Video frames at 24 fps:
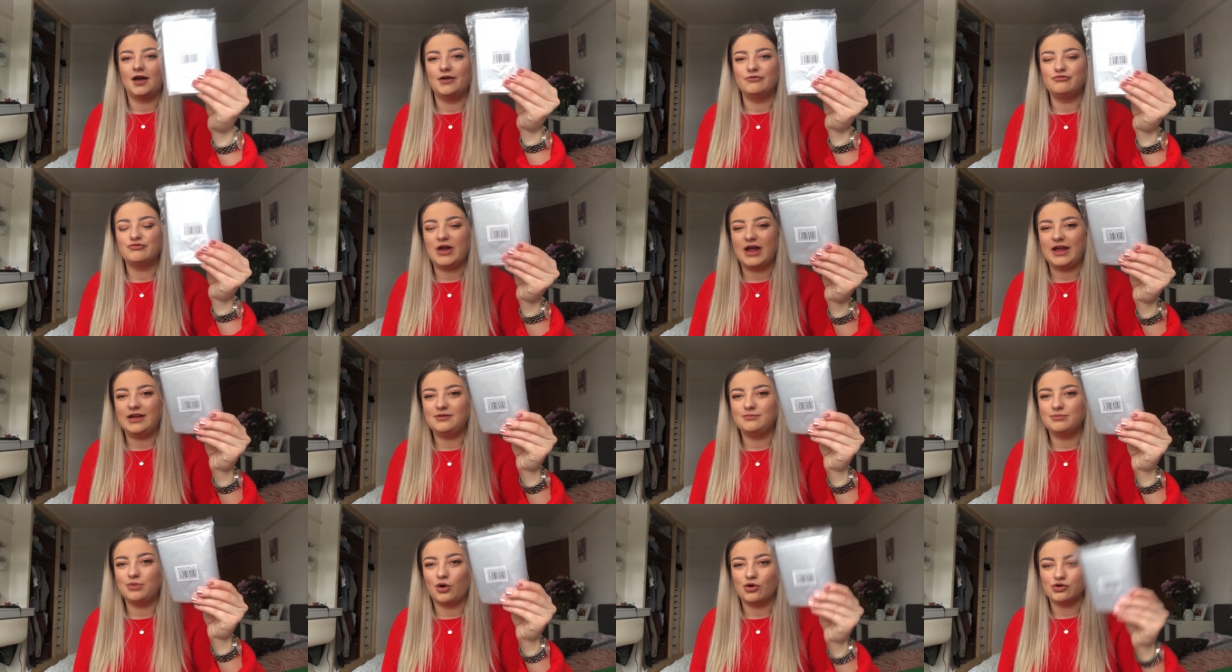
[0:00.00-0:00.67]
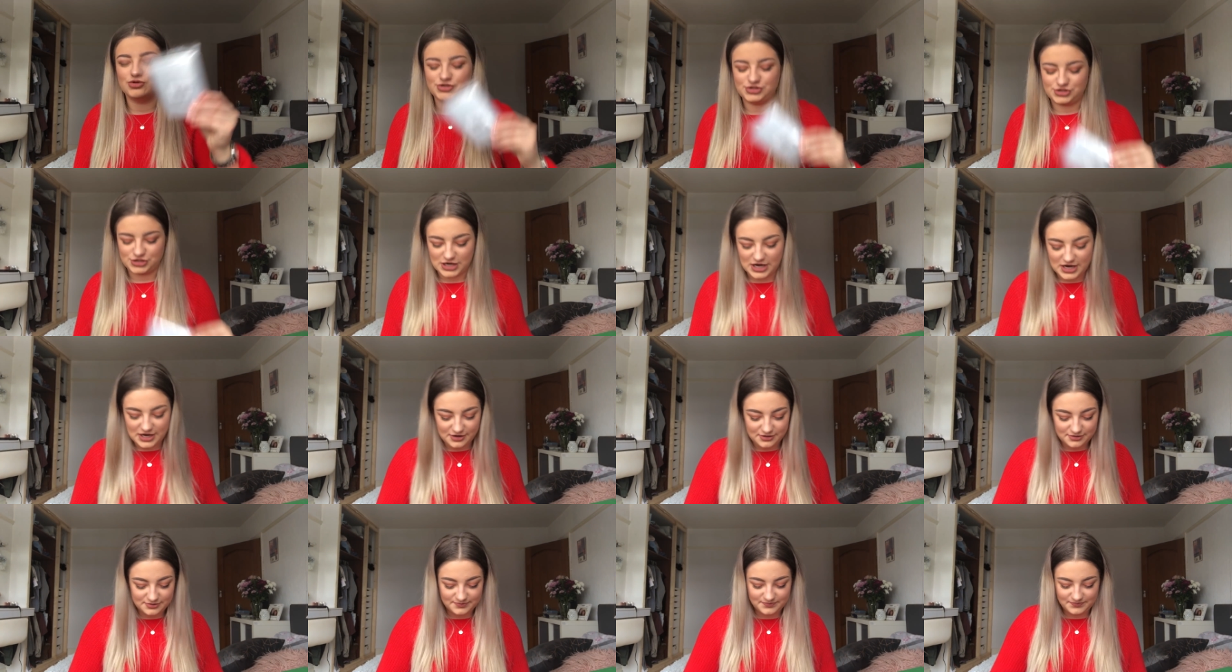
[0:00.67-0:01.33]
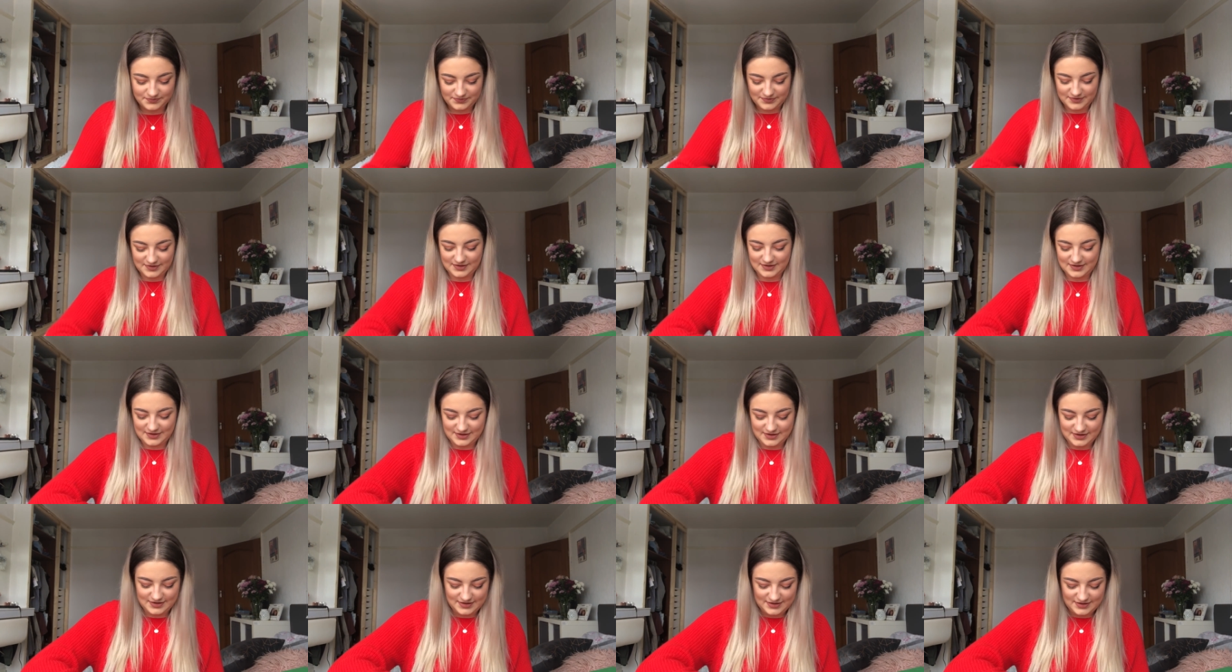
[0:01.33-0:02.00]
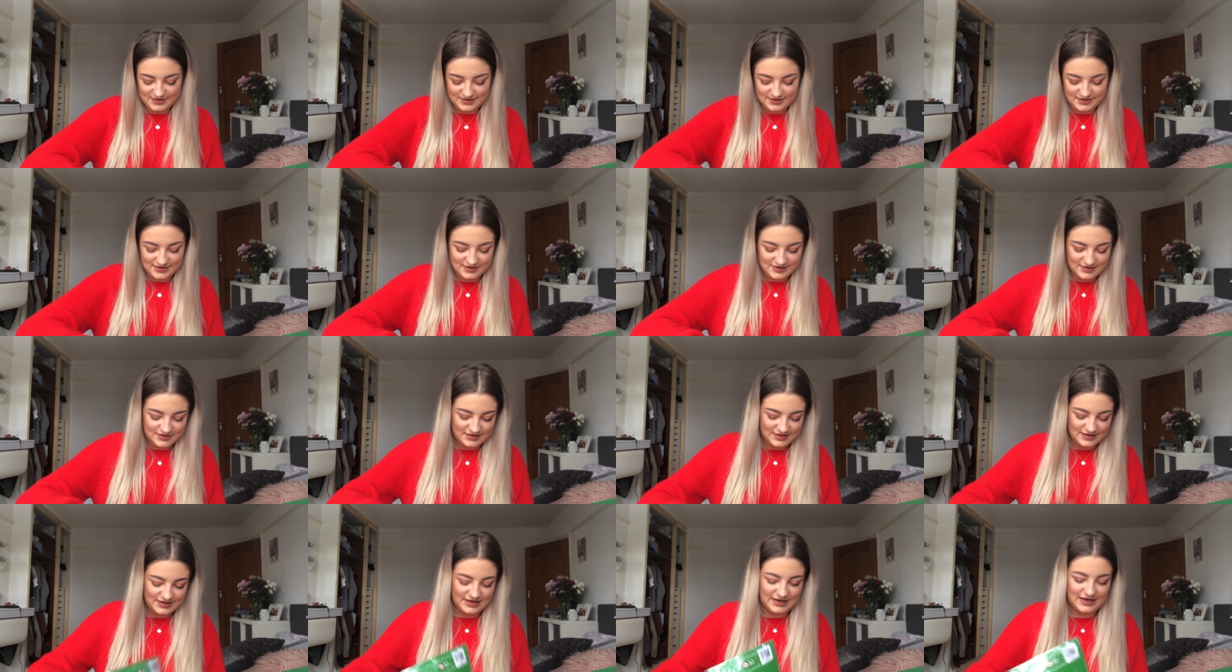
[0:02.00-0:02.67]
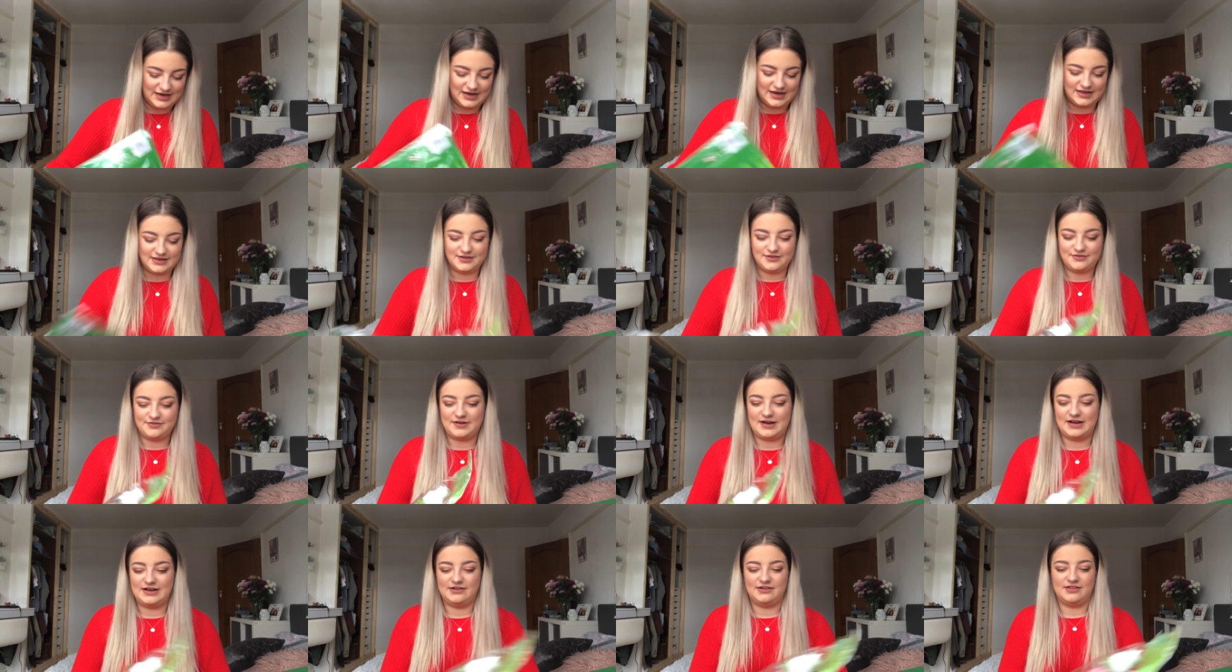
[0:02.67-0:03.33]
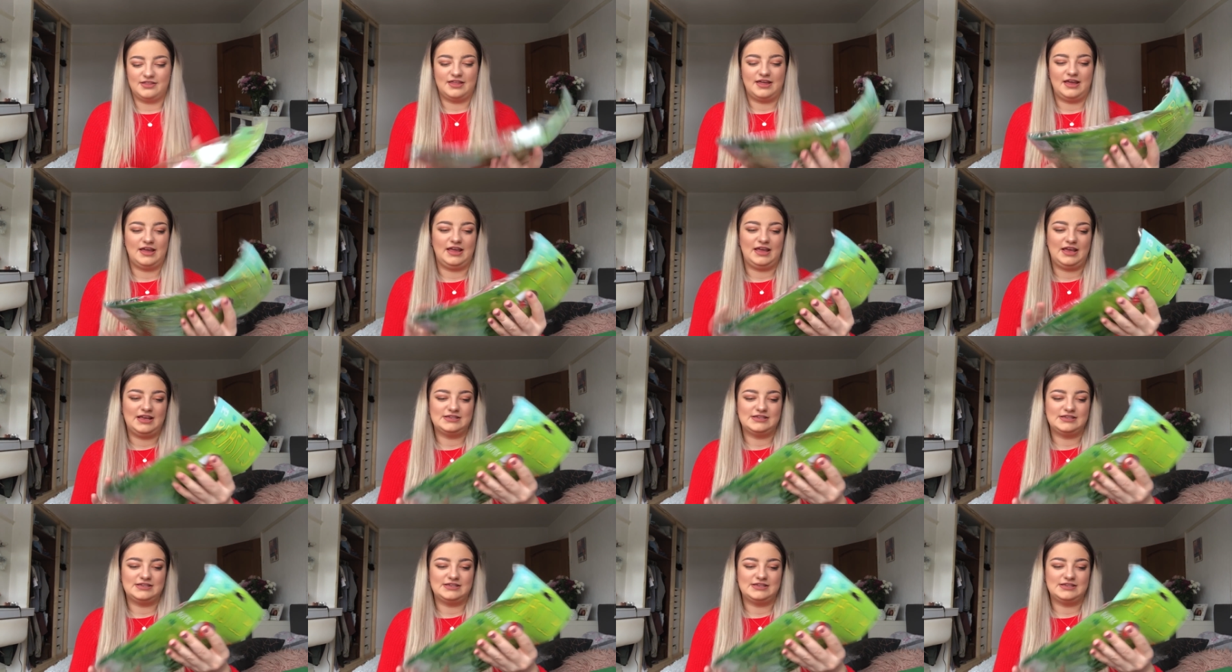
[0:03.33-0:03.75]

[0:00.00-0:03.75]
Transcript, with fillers: rain poncho, and the final thing